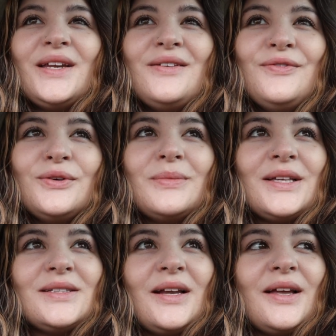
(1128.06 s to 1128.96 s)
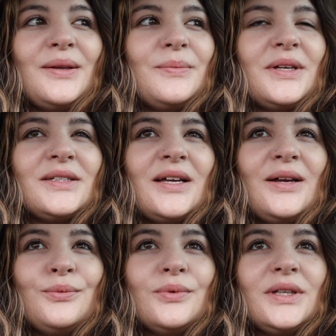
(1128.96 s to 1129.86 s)
didn't film last night because I
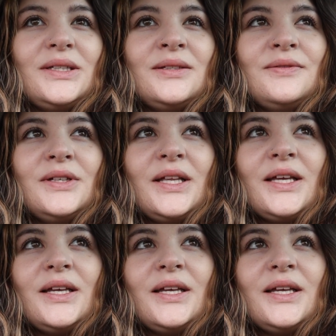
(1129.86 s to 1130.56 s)
really didn't feel like